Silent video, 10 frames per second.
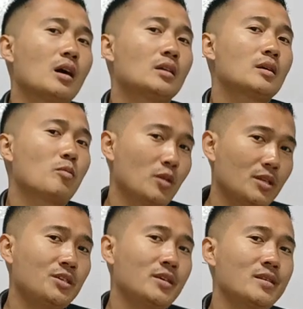the
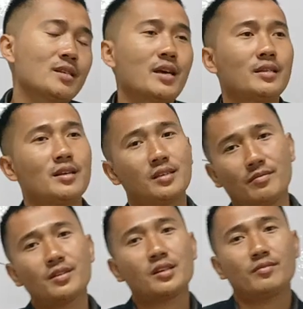politicians and the
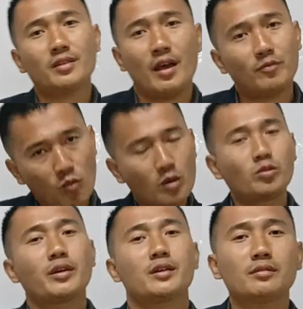civil servant have to
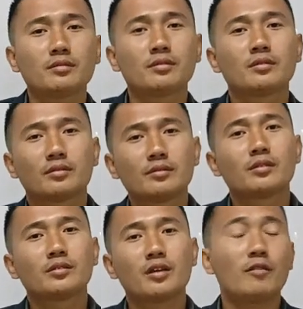work together.
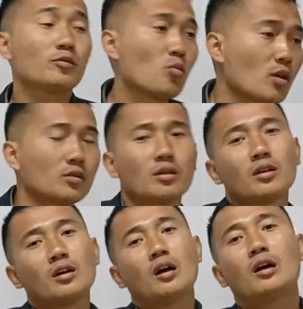They have to
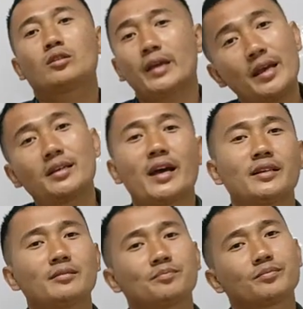work day and
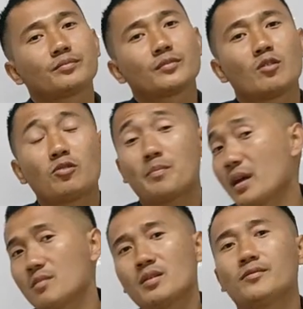night for the
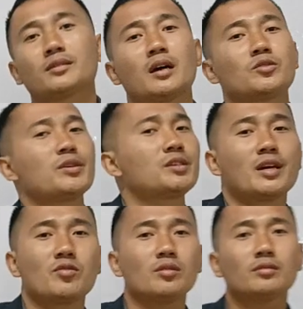betterment of the country in
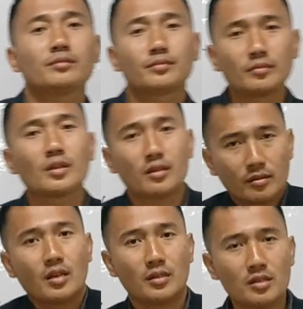general.
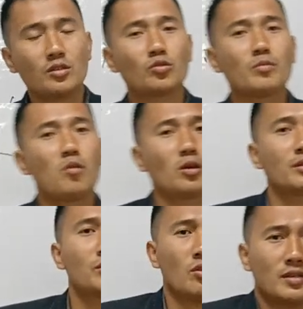This is too
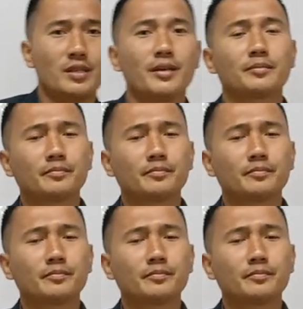important. So see,